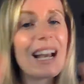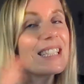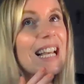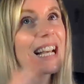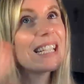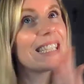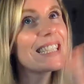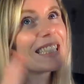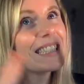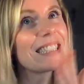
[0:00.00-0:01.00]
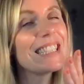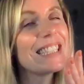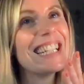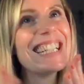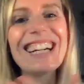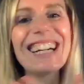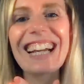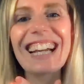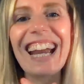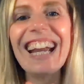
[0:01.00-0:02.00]
SS.
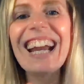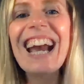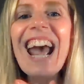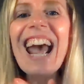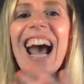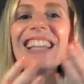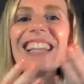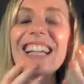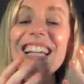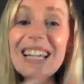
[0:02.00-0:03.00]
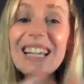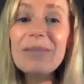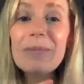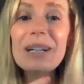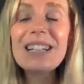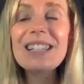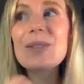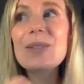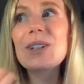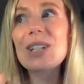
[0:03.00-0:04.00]
Okay, and then a heap is
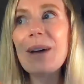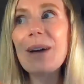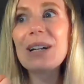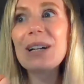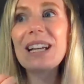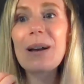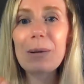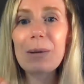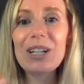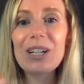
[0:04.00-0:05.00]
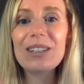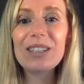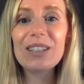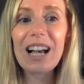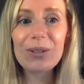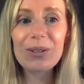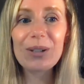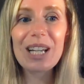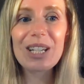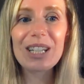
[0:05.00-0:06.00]
used for dynamic memory
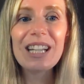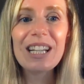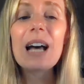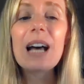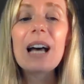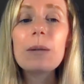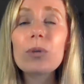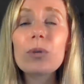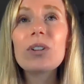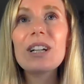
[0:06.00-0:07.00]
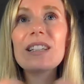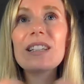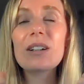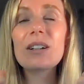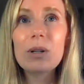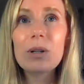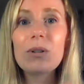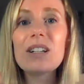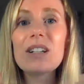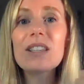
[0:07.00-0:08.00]
allocation, and both are in the
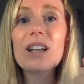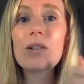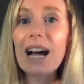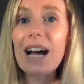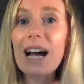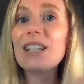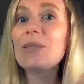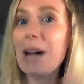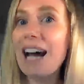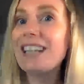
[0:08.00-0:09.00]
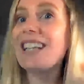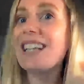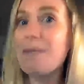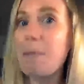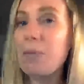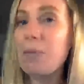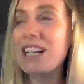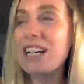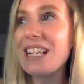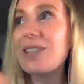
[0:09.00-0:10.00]
computer's random access
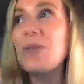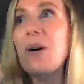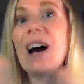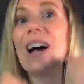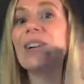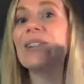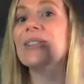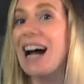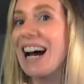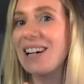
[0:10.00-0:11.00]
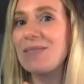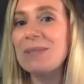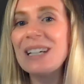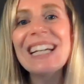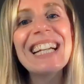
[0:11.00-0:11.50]
memory, so our RAM.